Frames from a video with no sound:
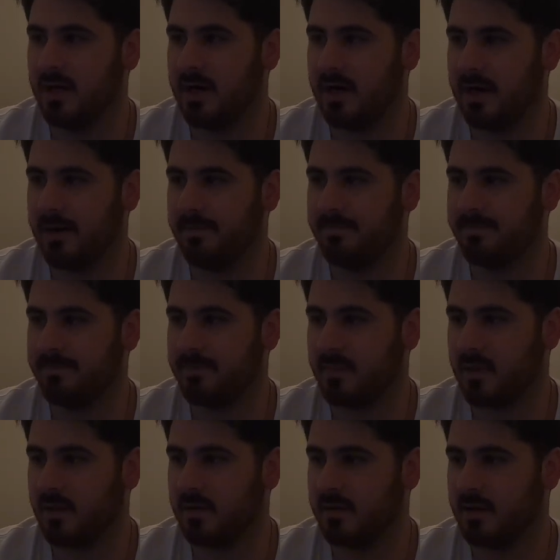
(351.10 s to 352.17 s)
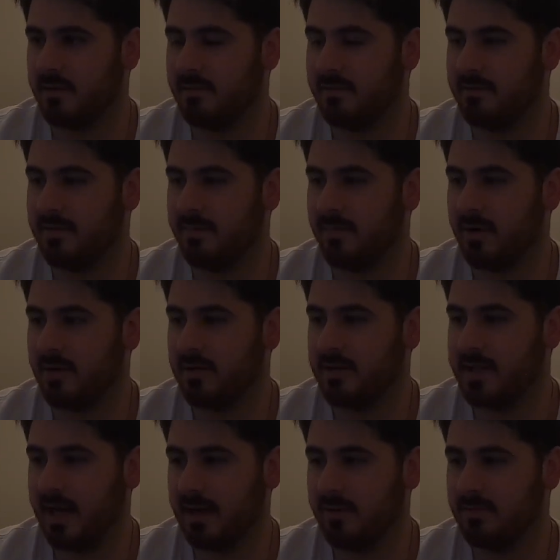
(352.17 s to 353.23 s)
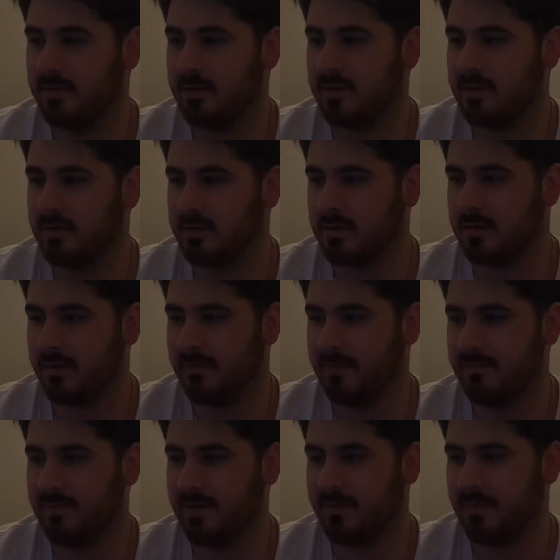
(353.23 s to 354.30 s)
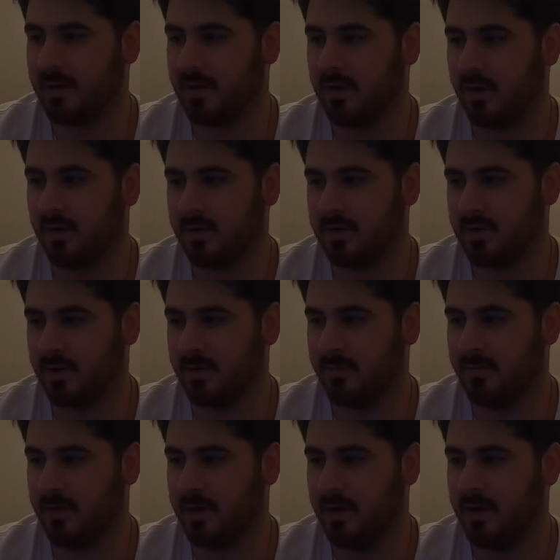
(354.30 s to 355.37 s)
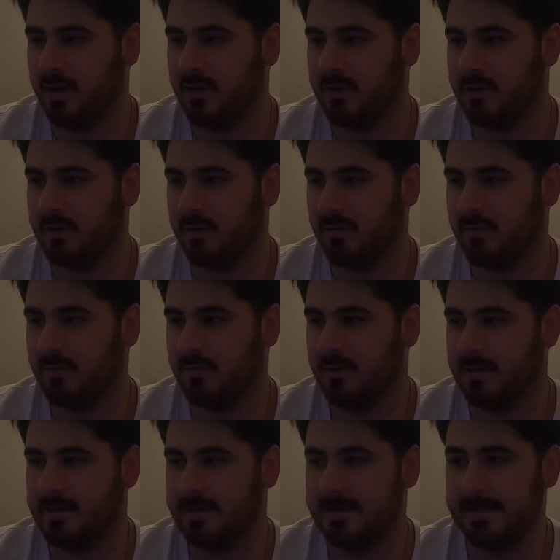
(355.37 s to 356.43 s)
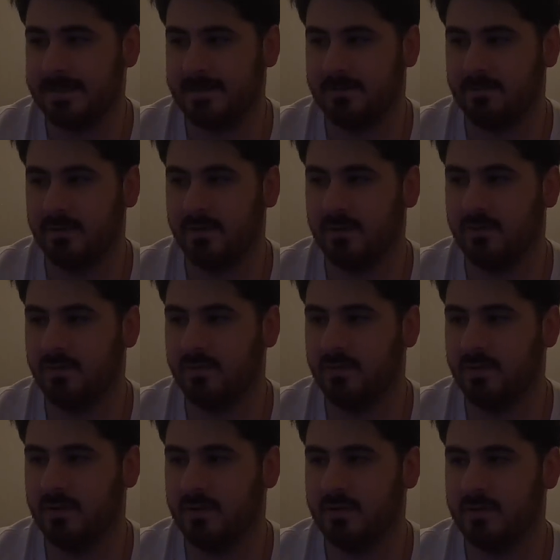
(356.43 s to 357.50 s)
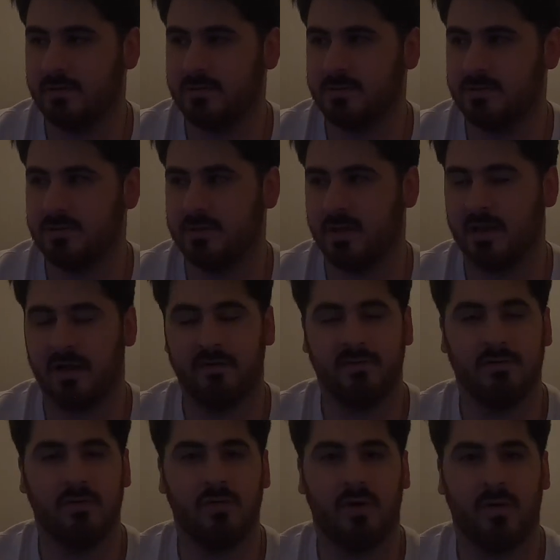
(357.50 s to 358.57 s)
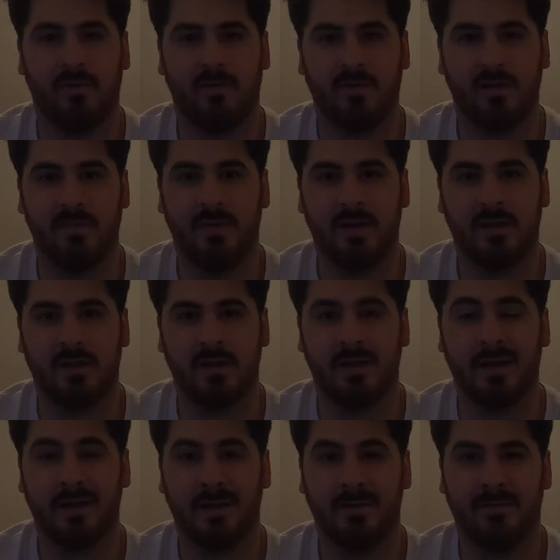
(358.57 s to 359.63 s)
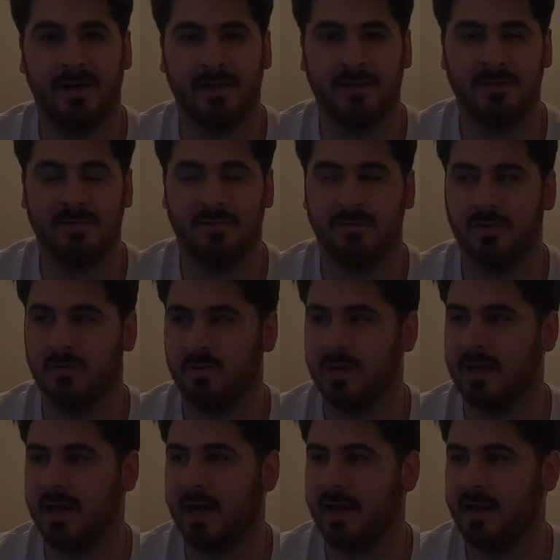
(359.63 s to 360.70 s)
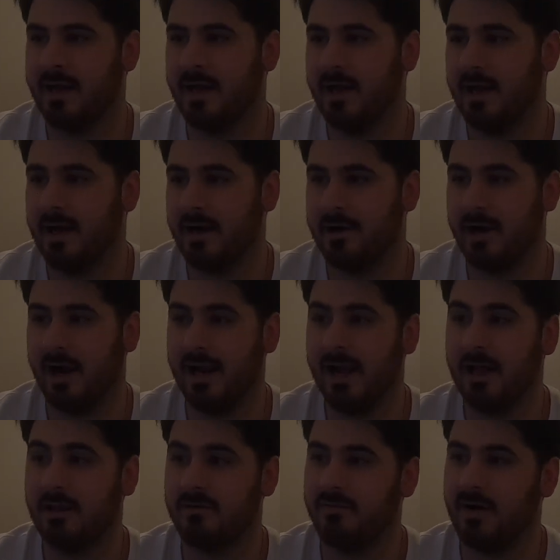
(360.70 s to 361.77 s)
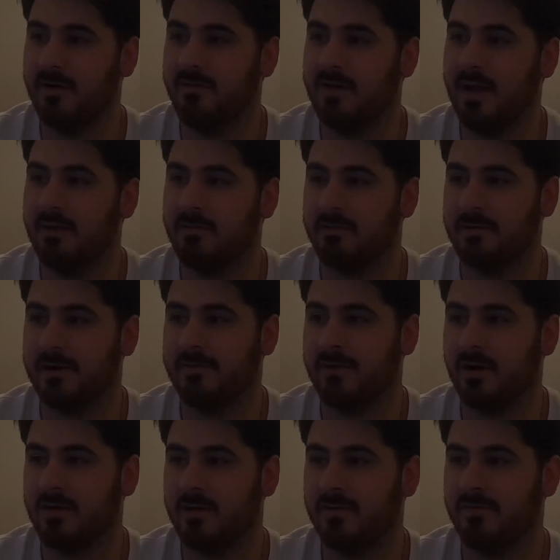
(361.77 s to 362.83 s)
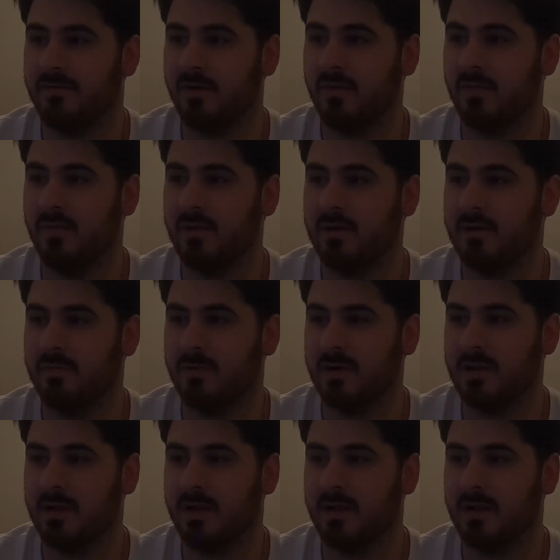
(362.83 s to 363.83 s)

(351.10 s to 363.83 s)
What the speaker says: Some of them are doubts. Some of them are long term. So we'll just have to hope for the best and take advantage of what we can. In our last 5 games, we have gotten 4 wins, 1